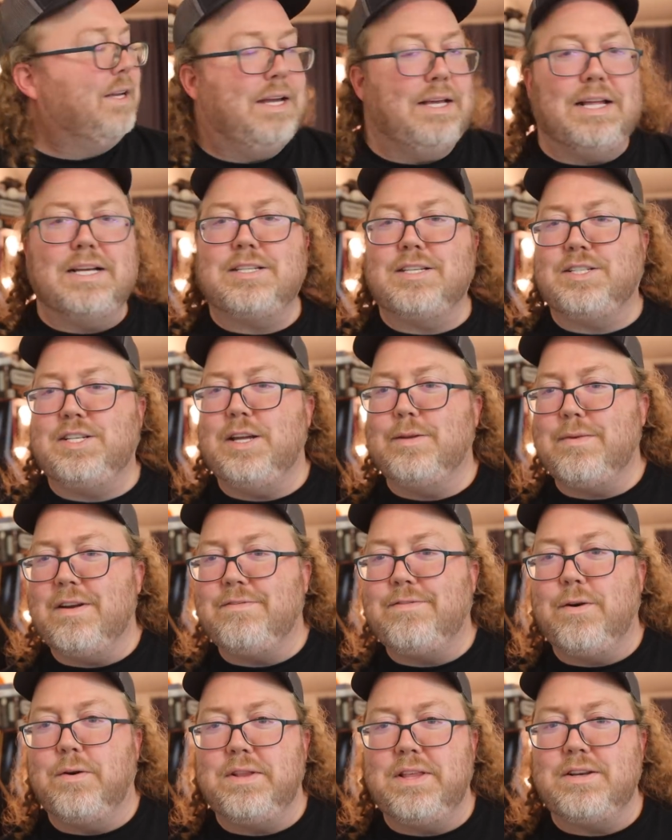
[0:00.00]
he likes to steal my
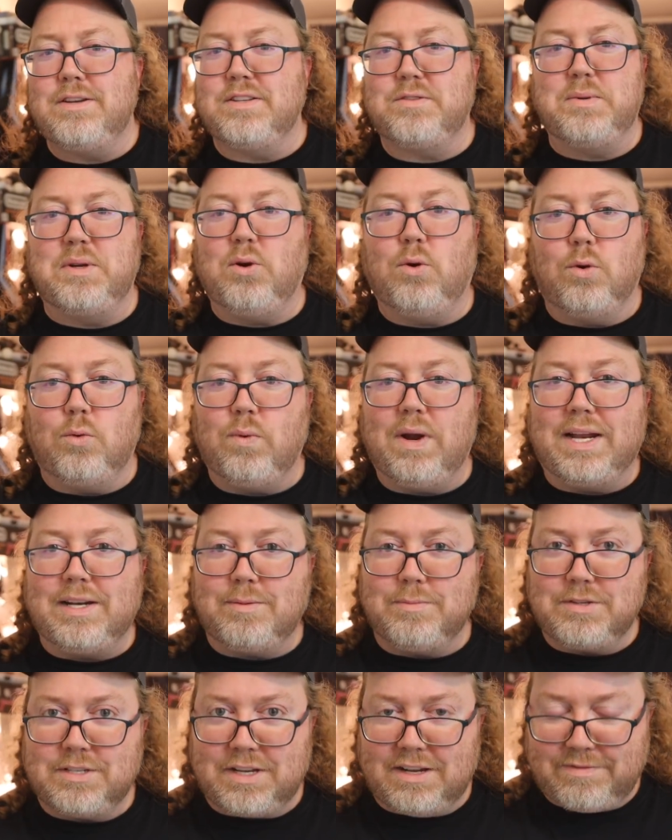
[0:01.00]
phone and then just record
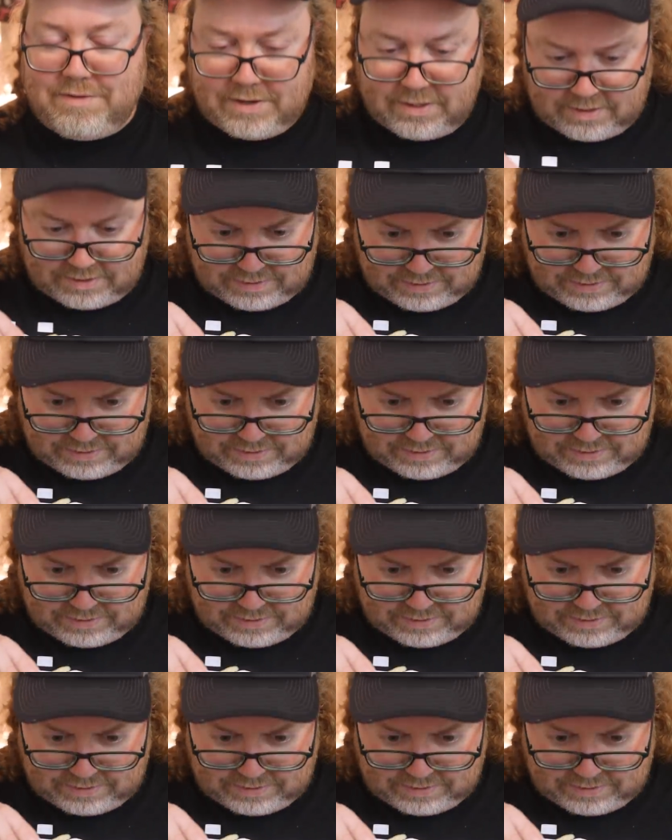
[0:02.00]
random stuff on